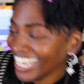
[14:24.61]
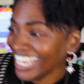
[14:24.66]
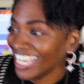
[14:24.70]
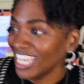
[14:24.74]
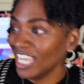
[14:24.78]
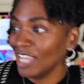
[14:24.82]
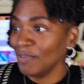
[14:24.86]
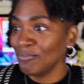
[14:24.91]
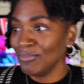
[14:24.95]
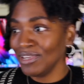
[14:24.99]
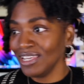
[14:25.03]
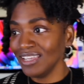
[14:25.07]

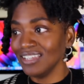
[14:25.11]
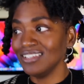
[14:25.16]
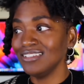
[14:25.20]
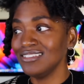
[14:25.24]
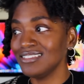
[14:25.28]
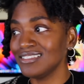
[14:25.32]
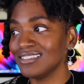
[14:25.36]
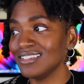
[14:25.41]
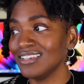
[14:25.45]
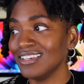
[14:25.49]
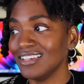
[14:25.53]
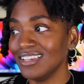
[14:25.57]
It
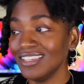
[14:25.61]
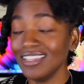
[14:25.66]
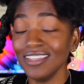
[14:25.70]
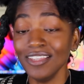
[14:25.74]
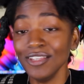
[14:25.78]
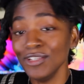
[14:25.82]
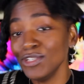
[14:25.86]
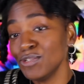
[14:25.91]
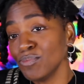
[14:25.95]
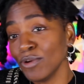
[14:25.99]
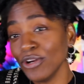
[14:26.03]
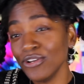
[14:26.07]
means that
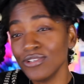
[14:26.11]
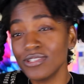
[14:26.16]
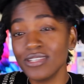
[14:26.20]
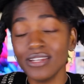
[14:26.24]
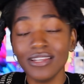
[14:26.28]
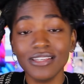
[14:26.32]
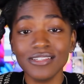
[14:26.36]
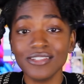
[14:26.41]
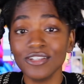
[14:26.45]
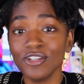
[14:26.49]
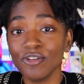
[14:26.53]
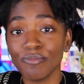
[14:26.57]
this person
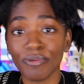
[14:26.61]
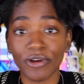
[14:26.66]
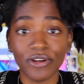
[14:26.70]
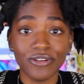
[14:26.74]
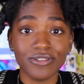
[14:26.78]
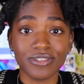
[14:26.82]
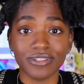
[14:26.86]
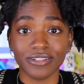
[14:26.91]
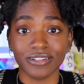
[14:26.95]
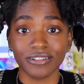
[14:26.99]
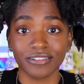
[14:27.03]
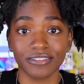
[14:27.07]
isn't your
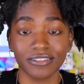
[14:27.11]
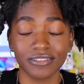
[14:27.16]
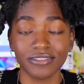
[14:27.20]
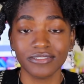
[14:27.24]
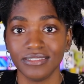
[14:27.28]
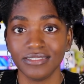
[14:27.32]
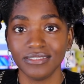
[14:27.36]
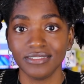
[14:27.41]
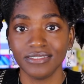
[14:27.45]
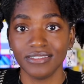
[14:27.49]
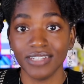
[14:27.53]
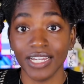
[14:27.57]
person.
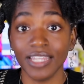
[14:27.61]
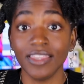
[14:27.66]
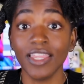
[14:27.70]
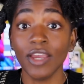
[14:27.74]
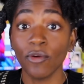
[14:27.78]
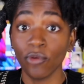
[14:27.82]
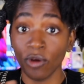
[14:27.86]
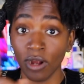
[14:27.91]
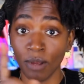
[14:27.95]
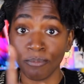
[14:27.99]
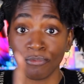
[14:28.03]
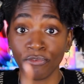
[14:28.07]
And they
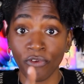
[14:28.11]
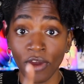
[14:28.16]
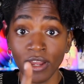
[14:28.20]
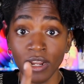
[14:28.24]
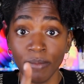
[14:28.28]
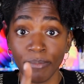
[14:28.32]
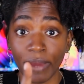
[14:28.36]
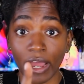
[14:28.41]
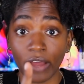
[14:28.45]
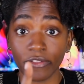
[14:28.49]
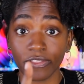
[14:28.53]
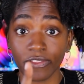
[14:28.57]
were upfront
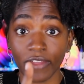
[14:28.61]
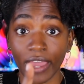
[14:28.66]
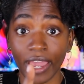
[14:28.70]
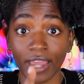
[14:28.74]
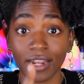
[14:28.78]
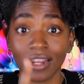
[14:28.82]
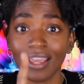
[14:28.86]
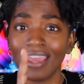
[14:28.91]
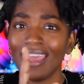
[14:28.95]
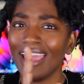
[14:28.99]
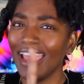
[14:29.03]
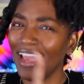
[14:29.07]
about
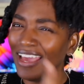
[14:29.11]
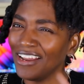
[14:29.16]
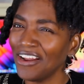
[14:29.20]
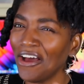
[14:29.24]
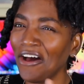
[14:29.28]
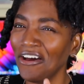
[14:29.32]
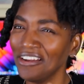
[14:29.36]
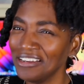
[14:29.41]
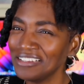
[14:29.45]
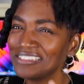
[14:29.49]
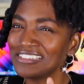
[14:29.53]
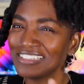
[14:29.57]
that. And
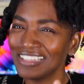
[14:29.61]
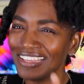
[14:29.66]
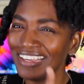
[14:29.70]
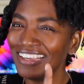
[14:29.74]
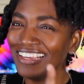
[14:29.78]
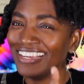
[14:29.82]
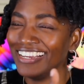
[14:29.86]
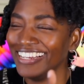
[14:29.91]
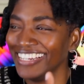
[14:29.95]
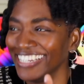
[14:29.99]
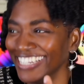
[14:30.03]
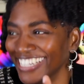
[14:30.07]
honestly,
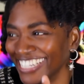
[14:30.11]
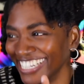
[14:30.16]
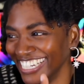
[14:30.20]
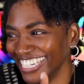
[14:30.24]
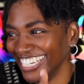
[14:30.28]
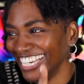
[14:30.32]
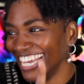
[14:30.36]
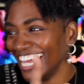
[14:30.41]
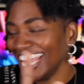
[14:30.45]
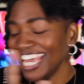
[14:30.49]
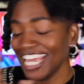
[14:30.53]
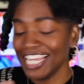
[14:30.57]

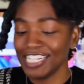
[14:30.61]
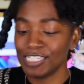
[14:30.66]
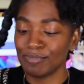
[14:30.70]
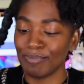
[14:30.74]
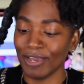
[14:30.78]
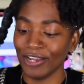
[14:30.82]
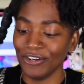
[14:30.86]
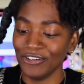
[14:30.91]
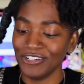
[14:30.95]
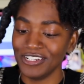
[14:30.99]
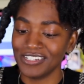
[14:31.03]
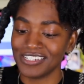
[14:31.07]
it's
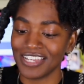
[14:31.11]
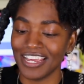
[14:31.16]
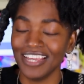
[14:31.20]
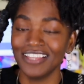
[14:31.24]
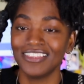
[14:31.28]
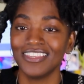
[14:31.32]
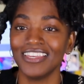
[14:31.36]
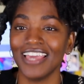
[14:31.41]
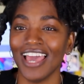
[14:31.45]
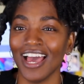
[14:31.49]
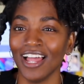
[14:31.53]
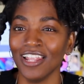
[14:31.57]
better to
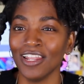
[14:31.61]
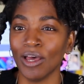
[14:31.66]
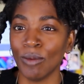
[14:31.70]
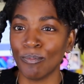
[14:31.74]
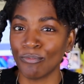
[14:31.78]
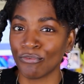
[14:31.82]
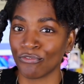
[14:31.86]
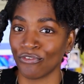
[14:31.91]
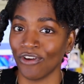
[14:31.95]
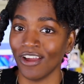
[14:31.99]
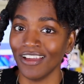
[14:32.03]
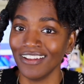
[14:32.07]
take the L
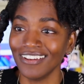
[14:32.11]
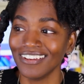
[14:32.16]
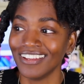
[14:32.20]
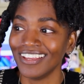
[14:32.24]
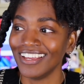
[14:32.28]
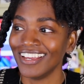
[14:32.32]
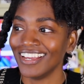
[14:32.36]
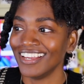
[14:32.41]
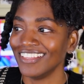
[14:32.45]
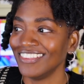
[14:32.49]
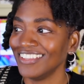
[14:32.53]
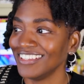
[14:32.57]
up front
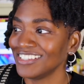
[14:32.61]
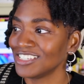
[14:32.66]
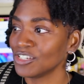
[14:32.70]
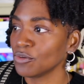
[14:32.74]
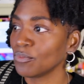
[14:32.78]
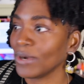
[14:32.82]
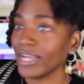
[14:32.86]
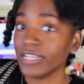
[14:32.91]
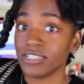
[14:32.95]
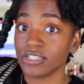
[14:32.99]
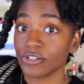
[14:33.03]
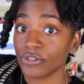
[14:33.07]
than to
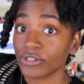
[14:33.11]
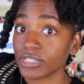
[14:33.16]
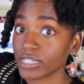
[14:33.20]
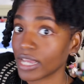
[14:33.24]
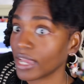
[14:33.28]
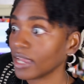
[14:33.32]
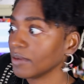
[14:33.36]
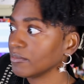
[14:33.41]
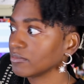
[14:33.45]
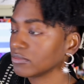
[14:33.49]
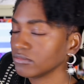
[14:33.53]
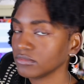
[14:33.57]
waste your
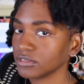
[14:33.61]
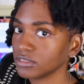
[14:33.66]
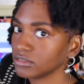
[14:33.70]
time.